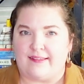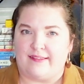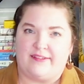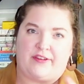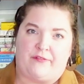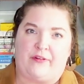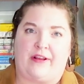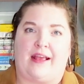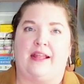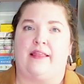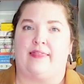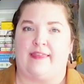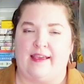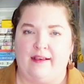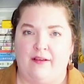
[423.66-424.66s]
as a different kind of
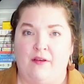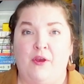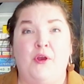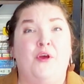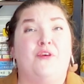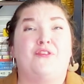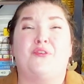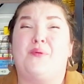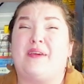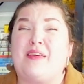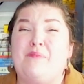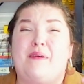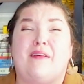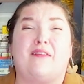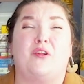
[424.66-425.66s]
thing, so it can
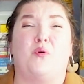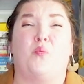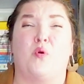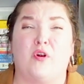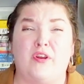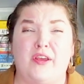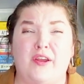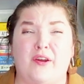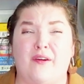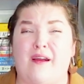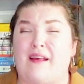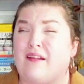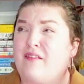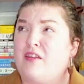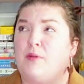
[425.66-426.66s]
be a little wordier
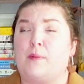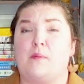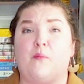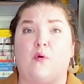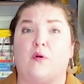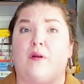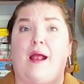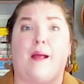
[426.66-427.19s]
and a little bit more